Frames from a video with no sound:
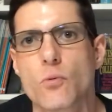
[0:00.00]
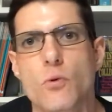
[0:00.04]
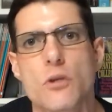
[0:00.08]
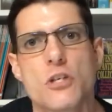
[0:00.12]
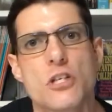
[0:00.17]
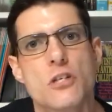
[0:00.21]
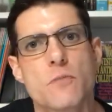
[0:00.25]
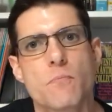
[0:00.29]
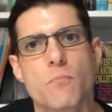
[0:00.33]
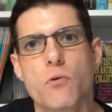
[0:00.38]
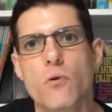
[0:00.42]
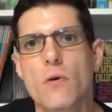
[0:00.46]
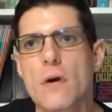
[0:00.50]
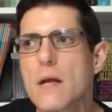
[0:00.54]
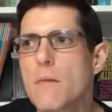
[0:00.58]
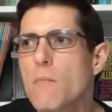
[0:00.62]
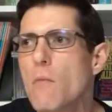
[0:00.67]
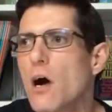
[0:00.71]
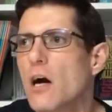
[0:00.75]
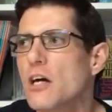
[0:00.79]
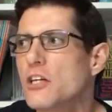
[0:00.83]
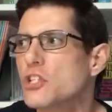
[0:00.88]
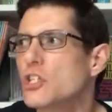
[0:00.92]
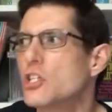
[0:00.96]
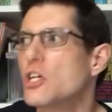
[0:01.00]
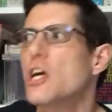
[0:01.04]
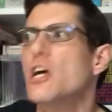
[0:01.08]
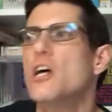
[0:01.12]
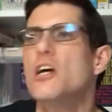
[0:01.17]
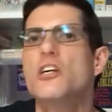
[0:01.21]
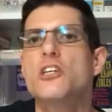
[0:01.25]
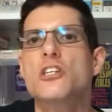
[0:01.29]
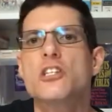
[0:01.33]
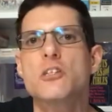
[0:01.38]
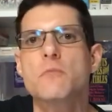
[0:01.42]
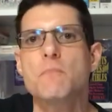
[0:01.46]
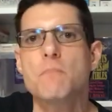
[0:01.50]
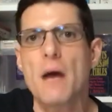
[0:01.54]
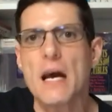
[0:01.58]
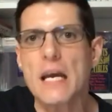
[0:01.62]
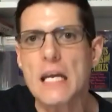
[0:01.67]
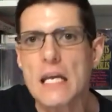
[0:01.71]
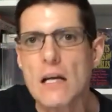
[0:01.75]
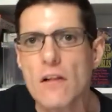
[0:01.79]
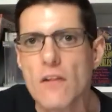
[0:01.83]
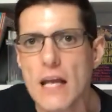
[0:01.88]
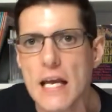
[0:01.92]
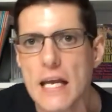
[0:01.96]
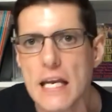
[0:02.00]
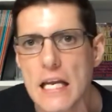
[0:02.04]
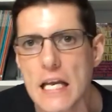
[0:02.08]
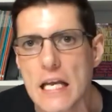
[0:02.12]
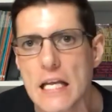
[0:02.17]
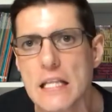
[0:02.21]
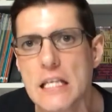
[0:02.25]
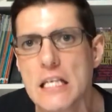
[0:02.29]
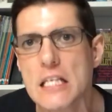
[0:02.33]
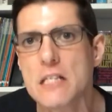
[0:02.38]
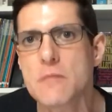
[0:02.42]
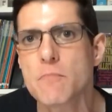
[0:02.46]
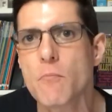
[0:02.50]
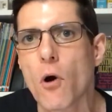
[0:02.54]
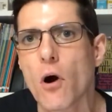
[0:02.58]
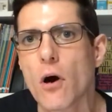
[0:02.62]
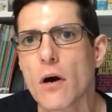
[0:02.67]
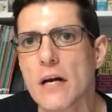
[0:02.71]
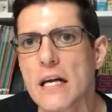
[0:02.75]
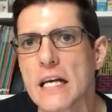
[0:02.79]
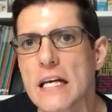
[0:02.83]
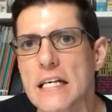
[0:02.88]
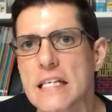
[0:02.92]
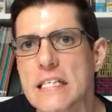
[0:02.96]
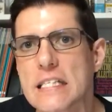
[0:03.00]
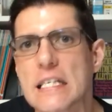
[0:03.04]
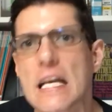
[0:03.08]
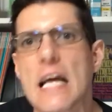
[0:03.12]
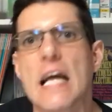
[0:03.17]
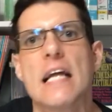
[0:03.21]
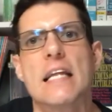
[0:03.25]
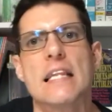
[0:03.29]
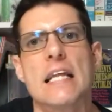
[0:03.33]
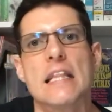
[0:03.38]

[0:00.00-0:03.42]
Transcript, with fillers: which is pretty much speculating in these markets